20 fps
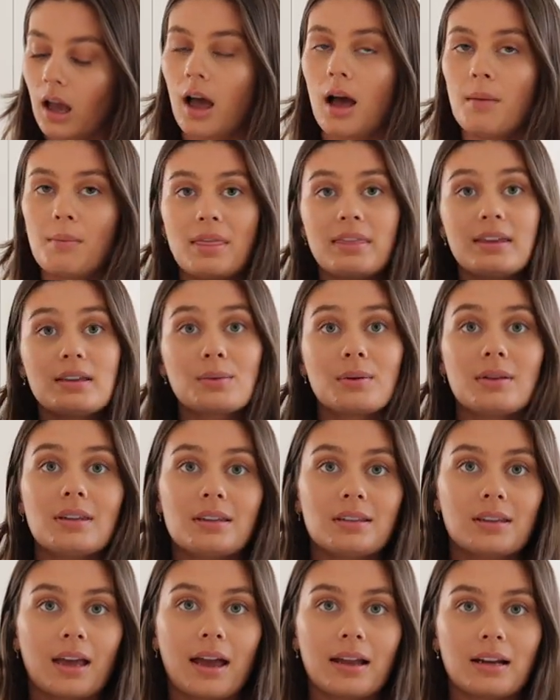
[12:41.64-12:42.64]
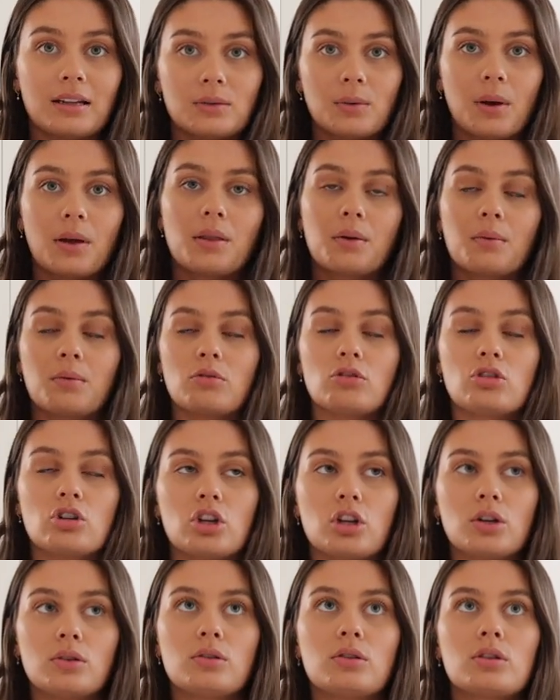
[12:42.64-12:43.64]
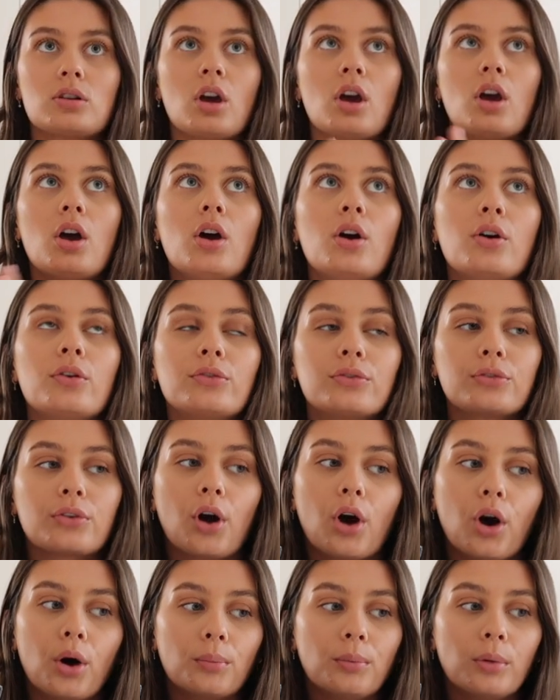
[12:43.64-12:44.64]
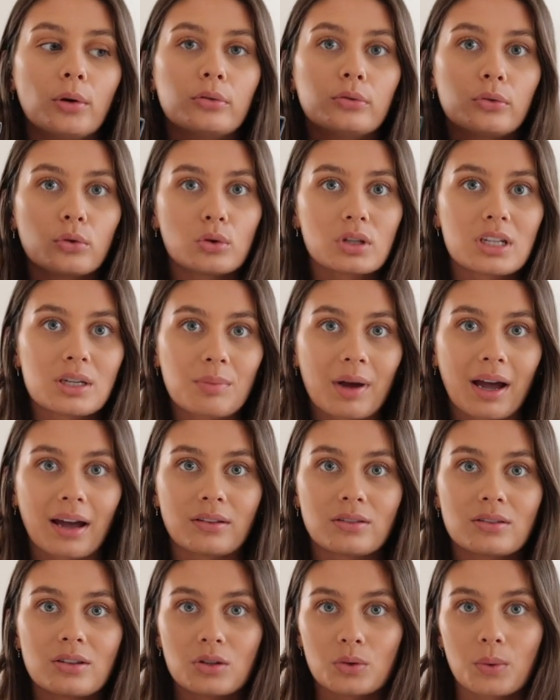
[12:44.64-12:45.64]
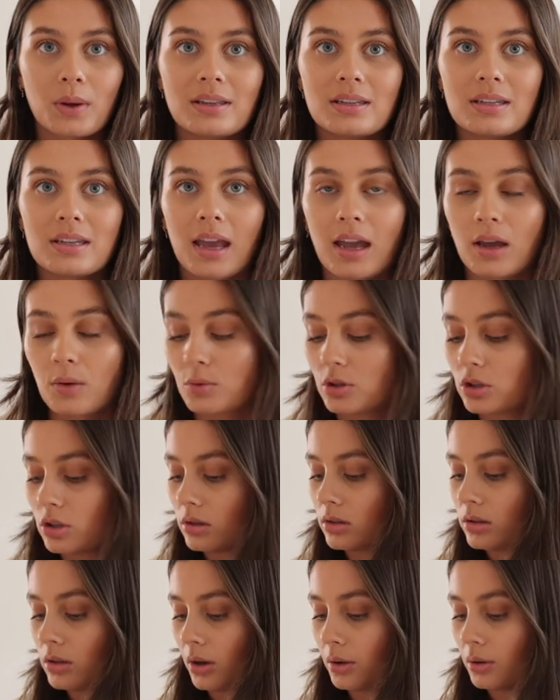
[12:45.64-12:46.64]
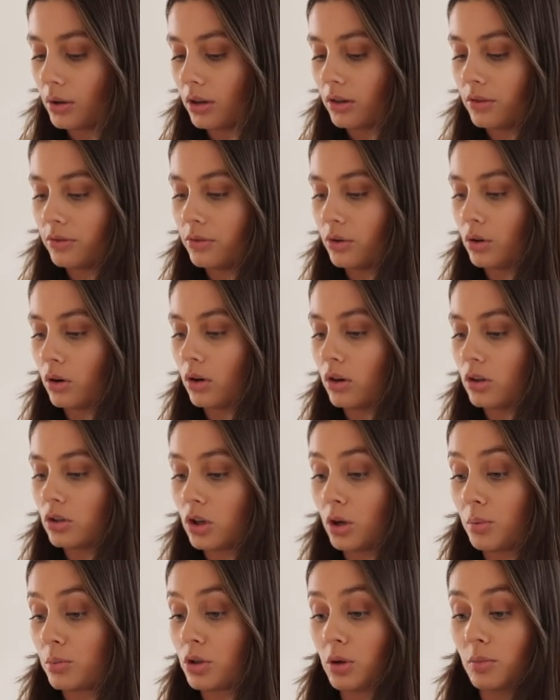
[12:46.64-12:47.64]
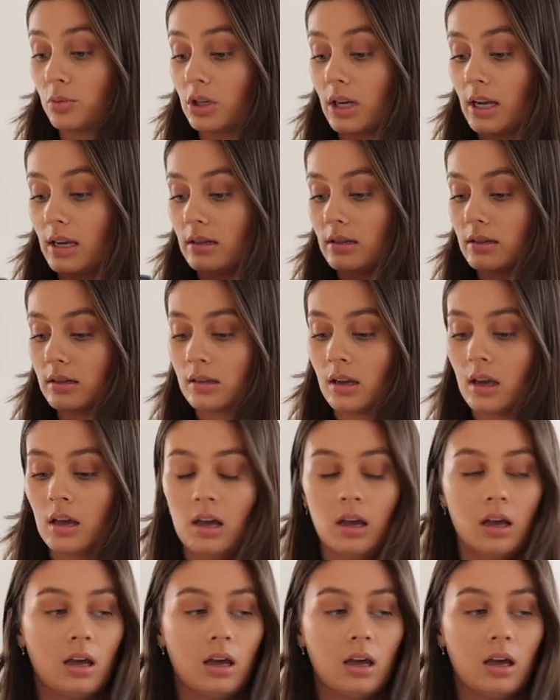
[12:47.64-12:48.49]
And these are in the sale as well. They're reduced from £40 to 28, which is so good for Topshop jeans.